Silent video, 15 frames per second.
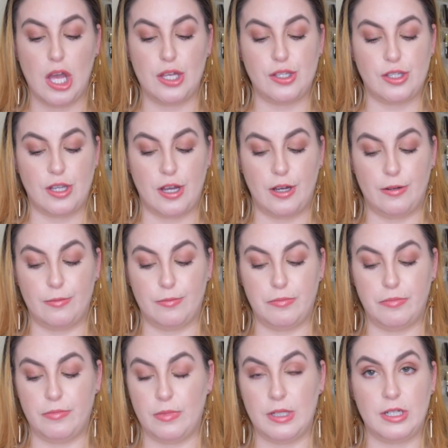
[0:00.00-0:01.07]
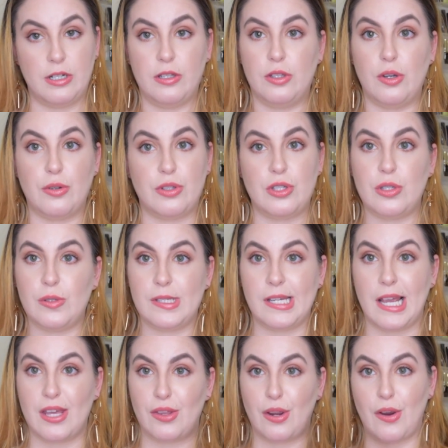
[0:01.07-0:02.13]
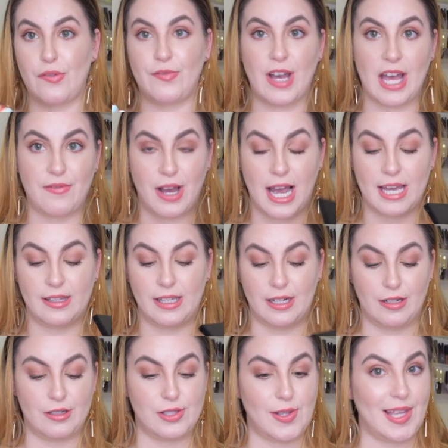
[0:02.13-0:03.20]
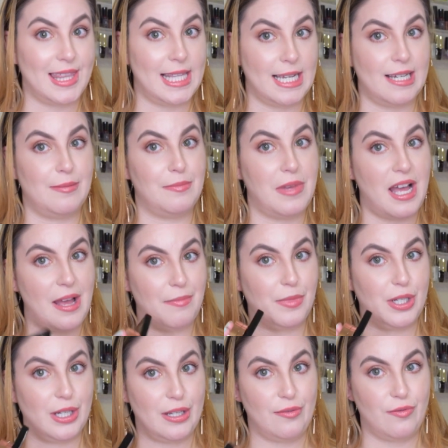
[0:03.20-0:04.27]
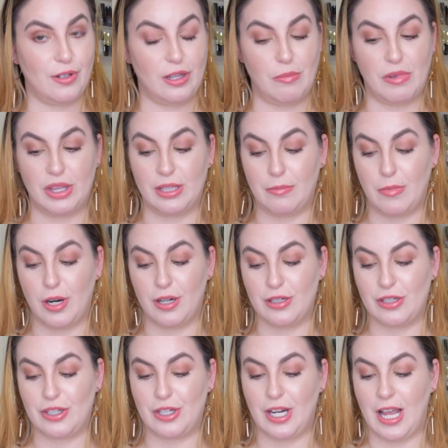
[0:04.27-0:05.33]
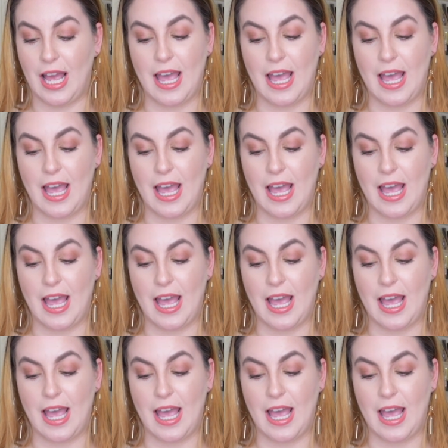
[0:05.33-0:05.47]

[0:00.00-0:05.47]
So those two together are 5 highlighters, so I think I'm good for the month of March.